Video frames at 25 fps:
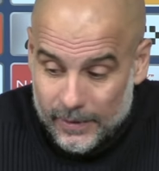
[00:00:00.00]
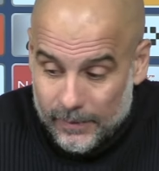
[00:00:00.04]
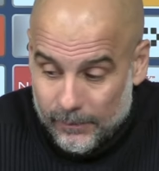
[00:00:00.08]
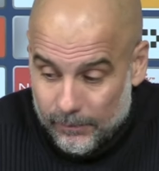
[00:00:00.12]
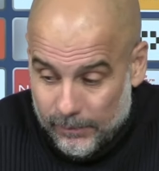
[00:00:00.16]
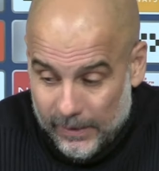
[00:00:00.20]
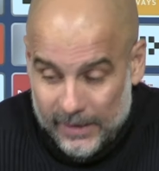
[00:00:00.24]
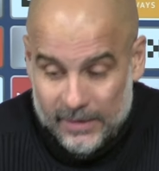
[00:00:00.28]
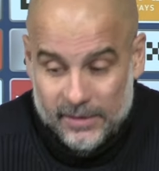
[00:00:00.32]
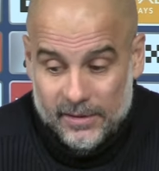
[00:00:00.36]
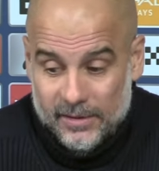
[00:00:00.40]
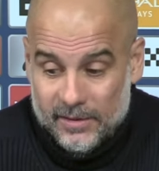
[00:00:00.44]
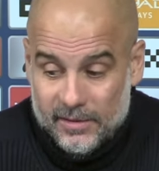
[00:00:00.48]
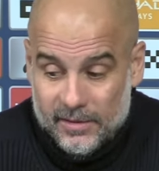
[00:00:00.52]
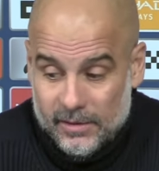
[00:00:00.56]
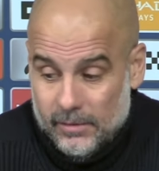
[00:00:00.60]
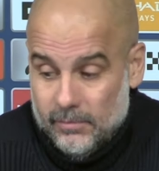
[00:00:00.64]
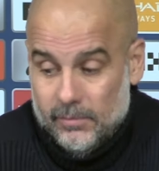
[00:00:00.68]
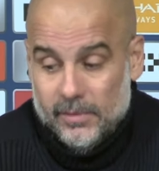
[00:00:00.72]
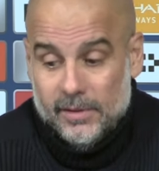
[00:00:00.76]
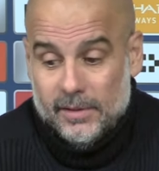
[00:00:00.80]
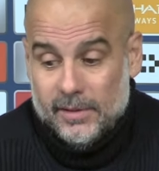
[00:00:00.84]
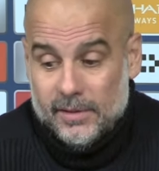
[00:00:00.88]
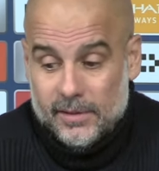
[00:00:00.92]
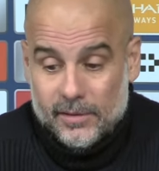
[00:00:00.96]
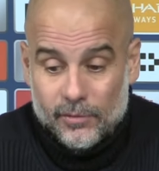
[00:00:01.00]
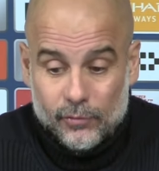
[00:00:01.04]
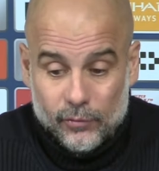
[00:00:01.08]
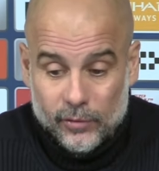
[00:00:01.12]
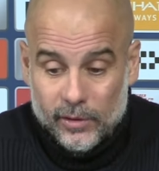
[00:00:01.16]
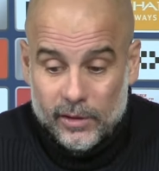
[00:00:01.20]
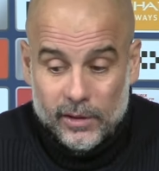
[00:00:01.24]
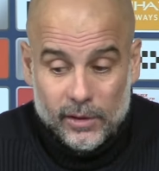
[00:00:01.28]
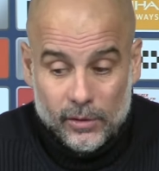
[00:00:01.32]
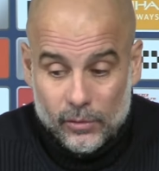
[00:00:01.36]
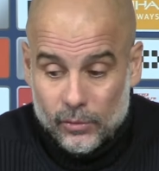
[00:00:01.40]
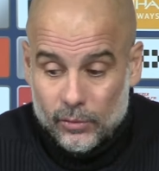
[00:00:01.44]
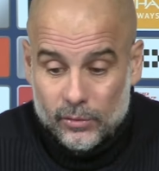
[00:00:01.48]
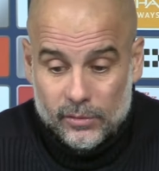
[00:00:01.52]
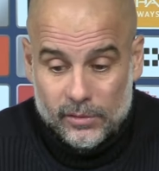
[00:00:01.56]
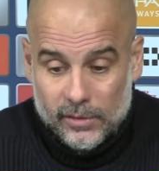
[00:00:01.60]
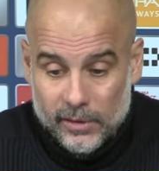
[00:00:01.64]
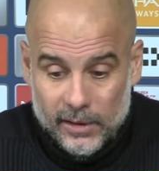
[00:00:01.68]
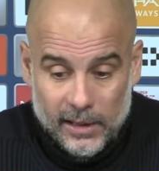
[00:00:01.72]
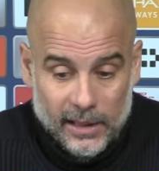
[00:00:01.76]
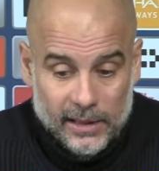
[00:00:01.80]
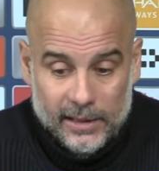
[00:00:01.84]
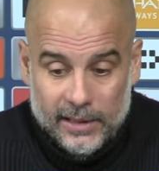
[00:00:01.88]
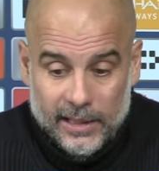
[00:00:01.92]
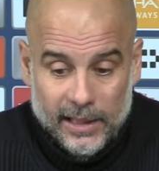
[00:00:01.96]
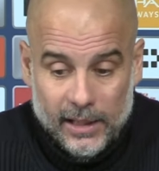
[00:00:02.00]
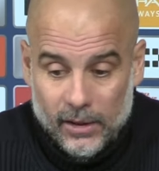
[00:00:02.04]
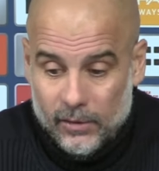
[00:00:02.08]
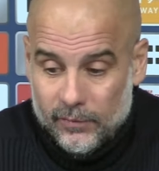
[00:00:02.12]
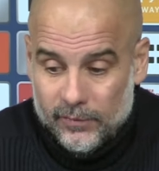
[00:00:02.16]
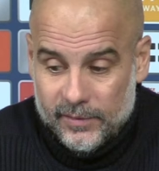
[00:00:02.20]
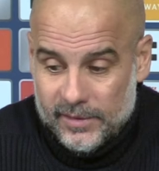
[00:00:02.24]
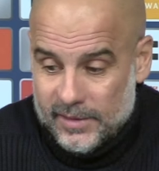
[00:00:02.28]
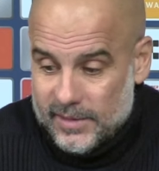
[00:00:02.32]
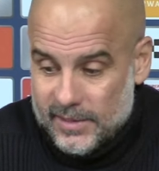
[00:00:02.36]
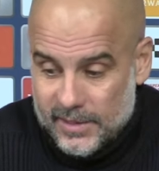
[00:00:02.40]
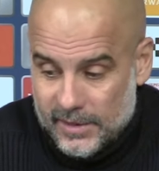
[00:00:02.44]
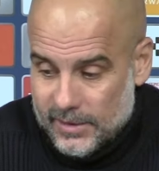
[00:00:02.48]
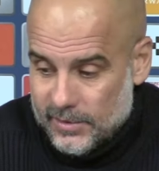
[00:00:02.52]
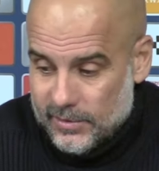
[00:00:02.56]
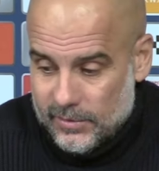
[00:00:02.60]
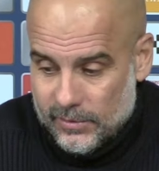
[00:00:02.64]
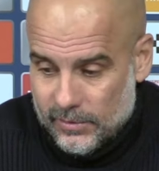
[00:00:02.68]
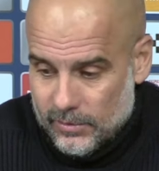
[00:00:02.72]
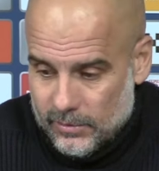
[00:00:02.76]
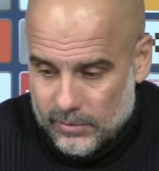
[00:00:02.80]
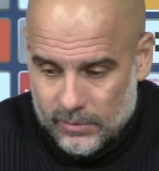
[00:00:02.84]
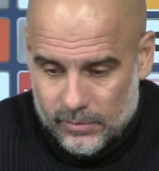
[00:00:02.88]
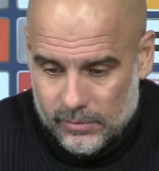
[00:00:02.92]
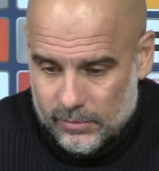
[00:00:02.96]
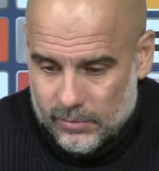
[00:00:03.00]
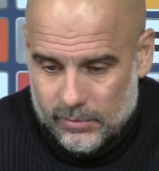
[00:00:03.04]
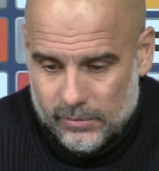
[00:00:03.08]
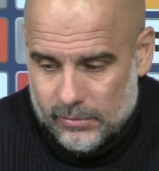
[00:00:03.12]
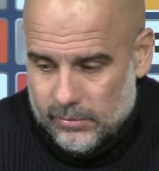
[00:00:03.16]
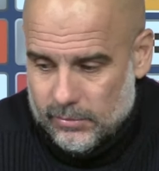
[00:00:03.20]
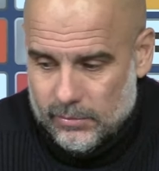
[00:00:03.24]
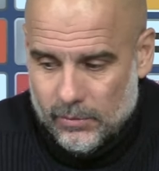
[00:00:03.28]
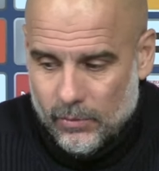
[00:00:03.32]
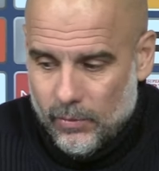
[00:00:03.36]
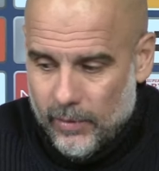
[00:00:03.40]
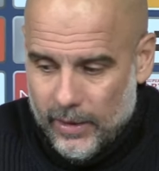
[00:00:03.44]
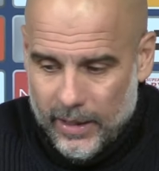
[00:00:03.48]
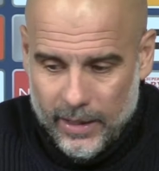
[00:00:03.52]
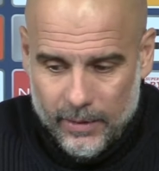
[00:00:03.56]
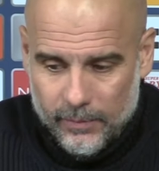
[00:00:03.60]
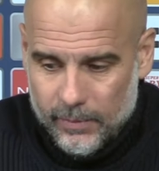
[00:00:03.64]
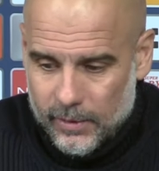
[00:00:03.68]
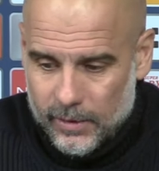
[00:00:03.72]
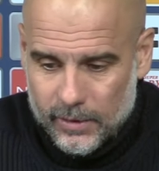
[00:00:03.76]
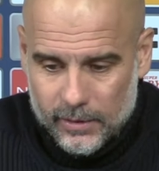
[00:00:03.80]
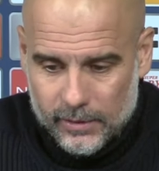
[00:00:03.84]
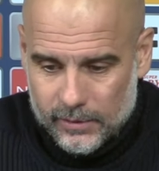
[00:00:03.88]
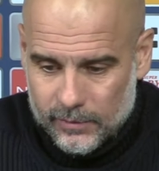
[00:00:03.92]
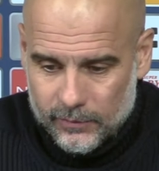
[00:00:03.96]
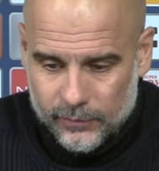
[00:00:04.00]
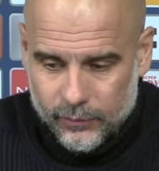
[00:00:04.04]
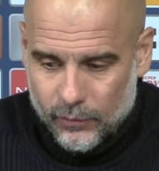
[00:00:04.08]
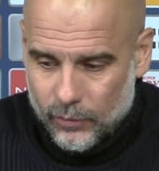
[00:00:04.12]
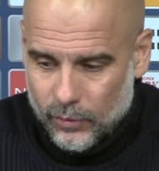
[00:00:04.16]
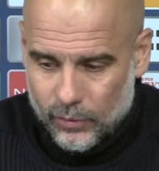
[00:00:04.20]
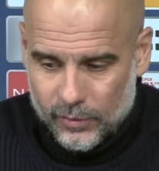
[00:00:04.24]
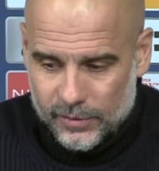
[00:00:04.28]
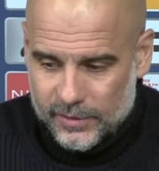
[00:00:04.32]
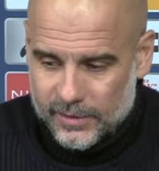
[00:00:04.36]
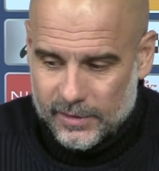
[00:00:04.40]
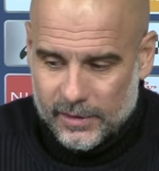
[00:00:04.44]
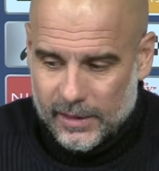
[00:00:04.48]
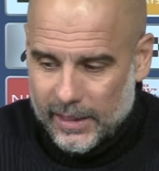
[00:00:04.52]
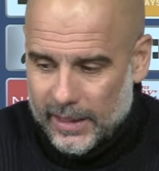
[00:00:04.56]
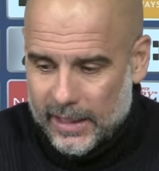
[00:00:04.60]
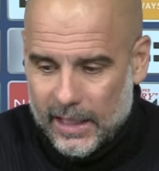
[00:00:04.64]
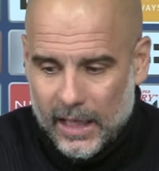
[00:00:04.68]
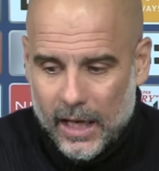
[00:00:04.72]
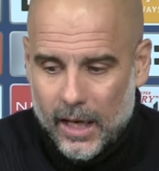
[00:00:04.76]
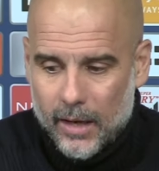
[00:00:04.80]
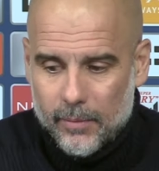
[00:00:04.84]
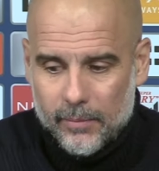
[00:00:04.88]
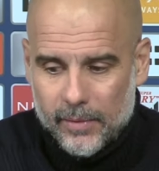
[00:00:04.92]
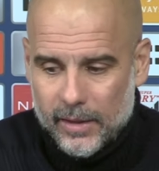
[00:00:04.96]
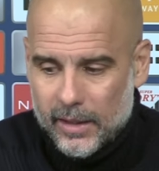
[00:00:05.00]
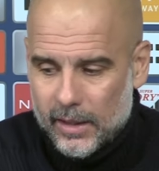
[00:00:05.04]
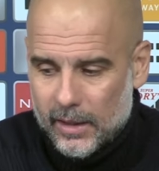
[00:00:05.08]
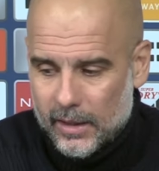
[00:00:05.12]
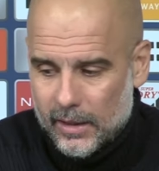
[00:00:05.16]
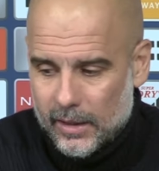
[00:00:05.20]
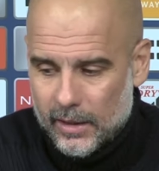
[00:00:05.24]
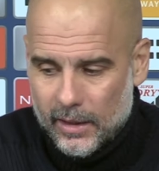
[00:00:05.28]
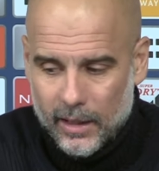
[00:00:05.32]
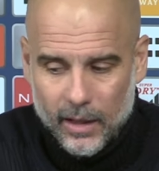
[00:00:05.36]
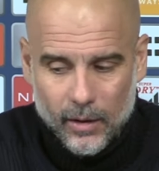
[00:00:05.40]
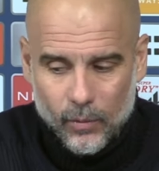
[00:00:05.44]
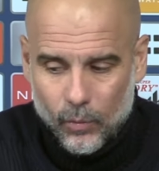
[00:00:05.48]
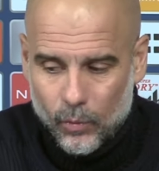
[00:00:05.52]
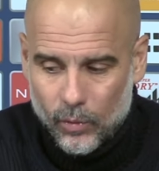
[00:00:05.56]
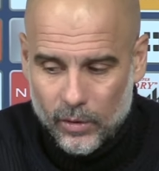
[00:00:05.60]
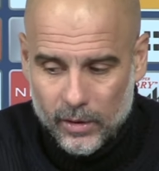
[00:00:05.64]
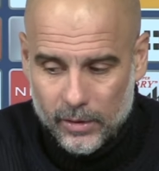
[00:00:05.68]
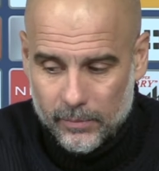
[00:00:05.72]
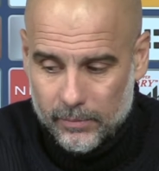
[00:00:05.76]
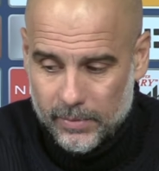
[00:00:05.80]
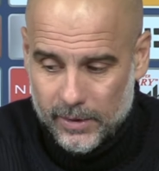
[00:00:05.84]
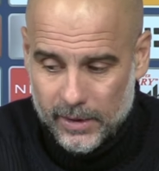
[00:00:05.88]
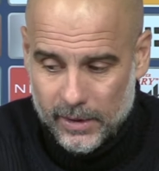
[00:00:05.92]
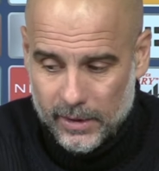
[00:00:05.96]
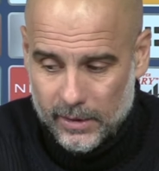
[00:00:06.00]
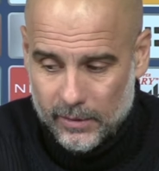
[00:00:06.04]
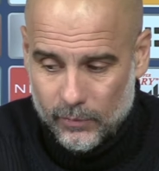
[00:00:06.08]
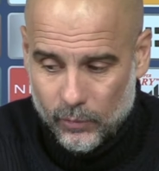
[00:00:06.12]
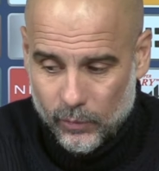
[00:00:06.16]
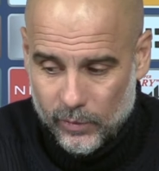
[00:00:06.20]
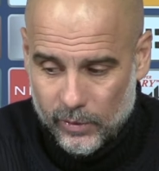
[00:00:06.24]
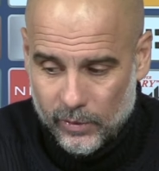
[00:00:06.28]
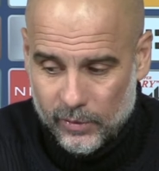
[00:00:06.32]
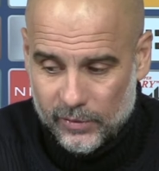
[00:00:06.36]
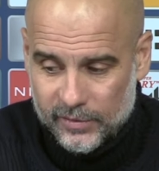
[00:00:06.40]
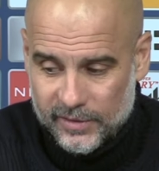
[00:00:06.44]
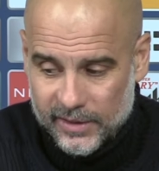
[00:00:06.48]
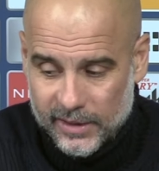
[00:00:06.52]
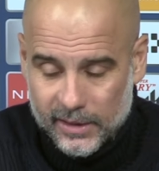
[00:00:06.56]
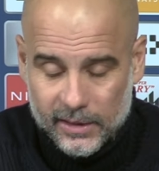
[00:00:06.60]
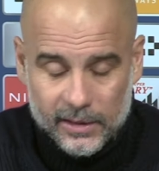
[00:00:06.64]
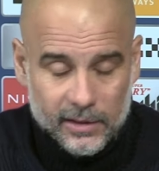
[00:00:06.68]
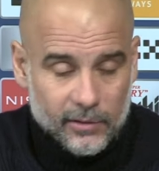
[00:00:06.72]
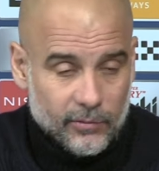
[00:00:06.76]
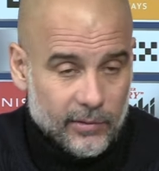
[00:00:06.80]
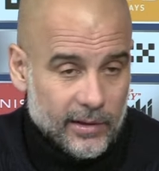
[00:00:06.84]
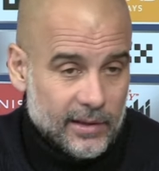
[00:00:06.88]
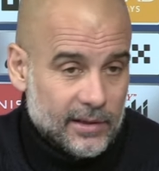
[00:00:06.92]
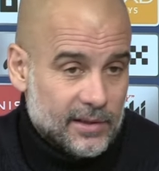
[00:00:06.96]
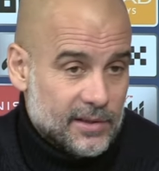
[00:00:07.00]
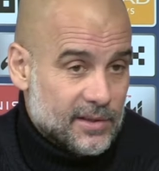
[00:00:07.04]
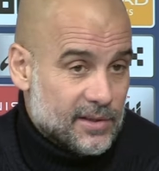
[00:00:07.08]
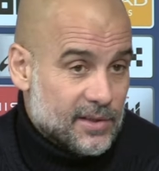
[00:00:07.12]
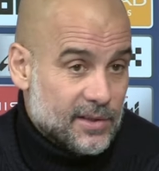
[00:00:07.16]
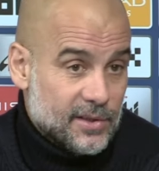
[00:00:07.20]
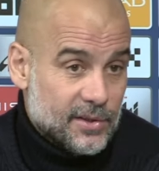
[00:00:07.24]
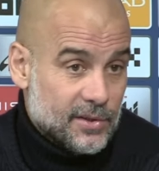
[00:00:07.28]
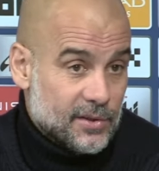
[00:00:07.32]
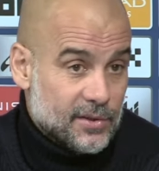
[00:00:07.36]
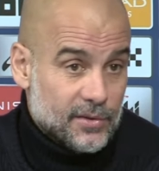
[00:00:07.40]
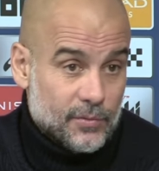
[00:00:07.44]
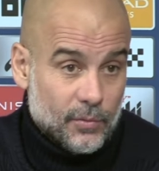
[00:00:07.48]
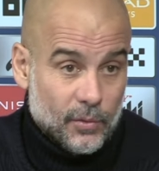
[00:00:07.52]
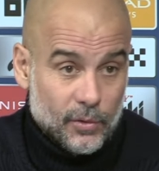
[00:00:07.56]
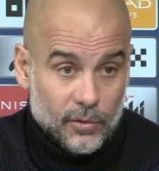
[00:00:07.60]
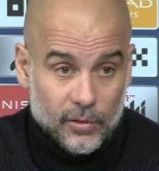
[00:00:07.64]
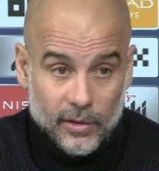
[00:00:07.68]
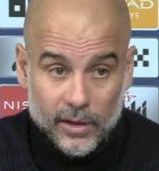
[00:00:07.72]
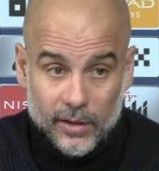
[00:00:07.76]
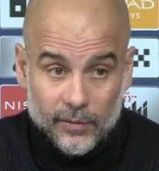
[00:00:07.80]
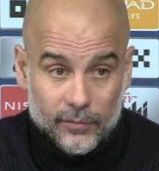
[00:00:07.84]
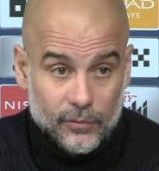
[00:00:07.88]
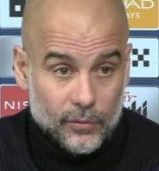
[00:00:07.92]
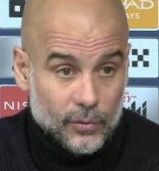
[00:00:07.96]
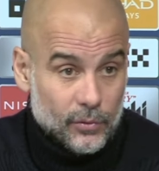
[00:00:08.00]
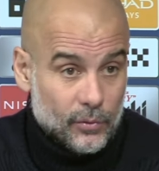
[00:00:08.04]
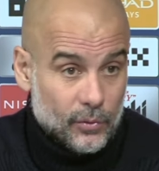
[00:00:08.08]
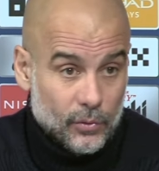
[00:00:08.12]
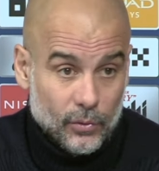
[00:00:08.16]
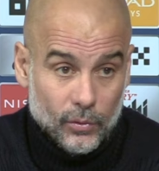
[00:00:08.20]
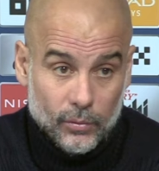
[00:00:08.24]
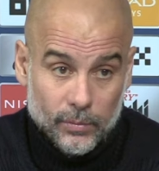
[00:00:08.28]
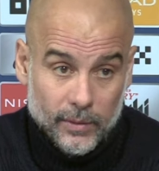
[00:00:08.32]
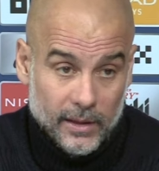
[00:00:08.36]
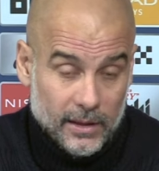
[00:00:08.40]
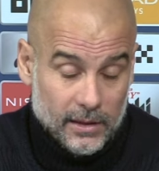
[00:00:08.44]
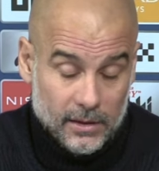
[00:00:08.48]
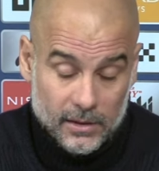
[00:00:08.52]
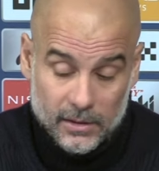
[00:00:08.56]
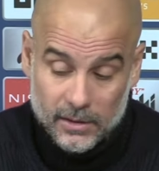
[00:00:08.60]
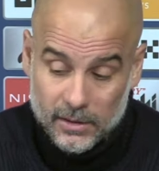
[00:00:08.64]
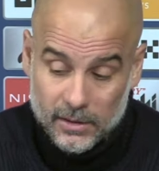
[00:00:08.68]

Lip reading: But the team is really good, and at the end of the season or whatever, of course, like I'm here and I want to be, we will take the right decisions, what we have to do. But